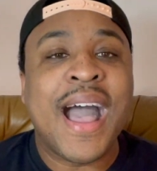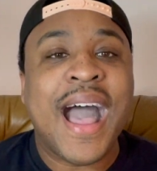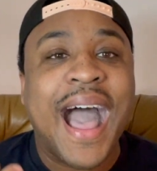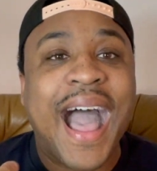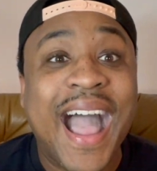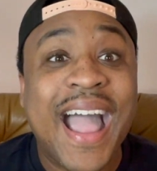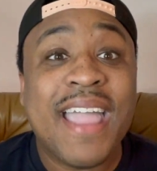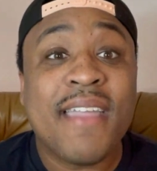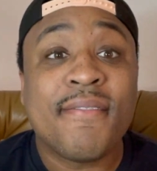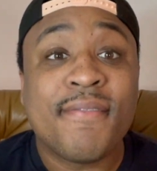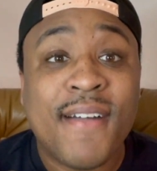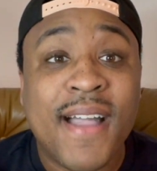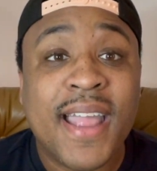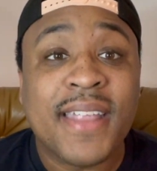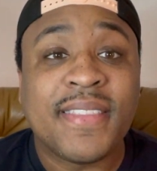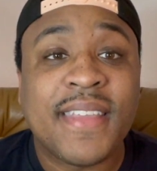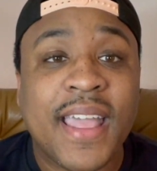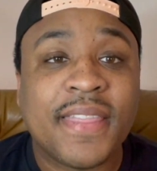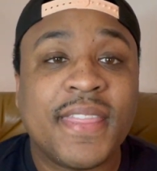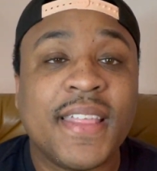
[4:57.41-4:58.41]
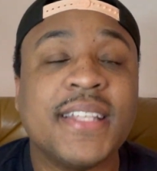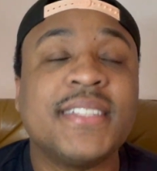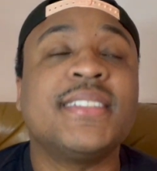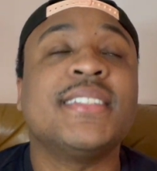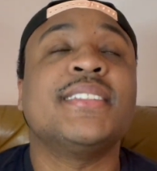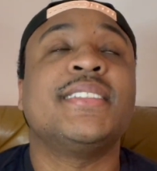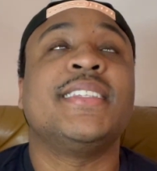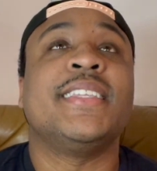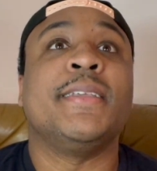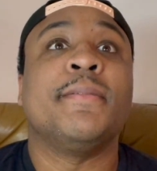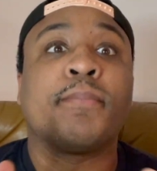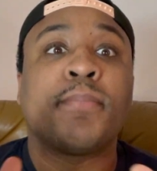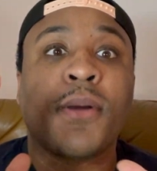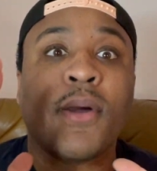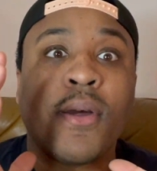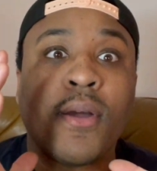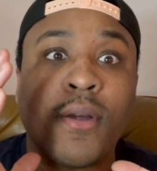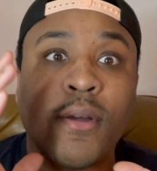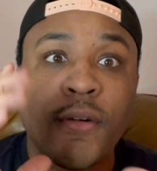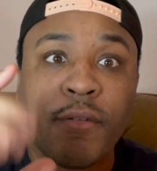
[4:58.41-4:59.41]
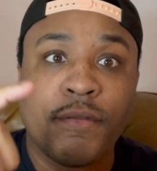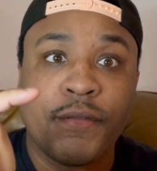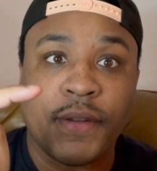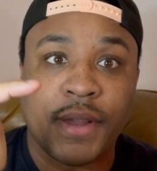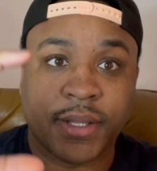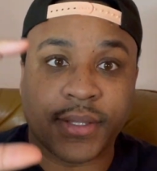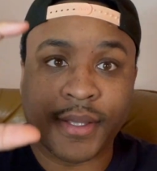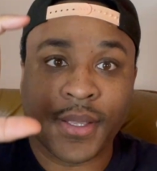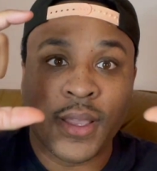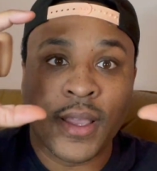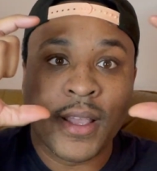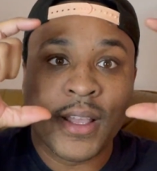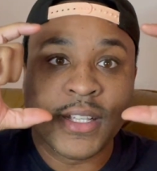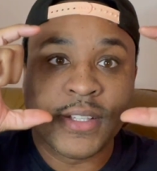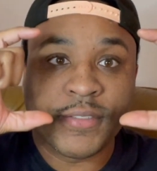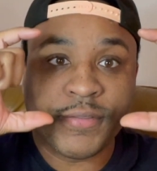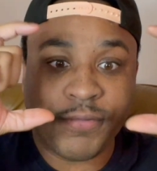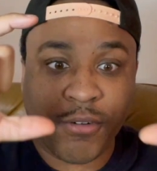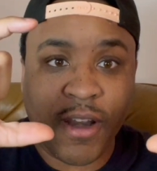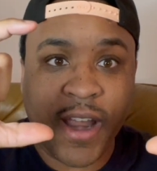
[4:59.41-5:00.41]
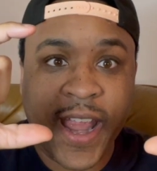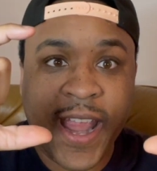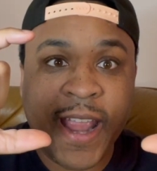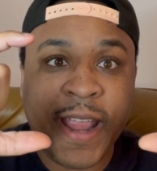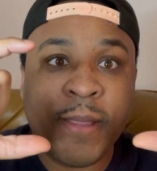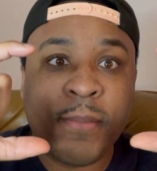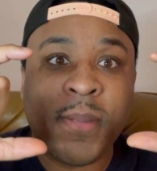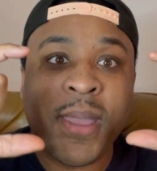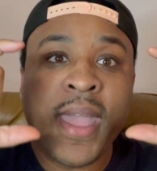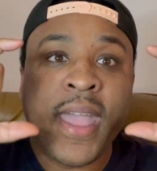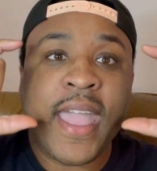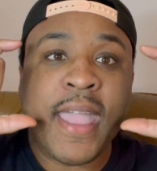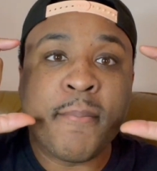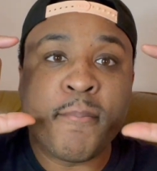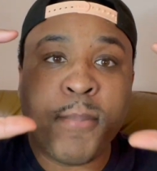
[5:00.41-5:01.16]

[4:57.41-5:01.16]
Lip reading: I find that this is the perfect frame and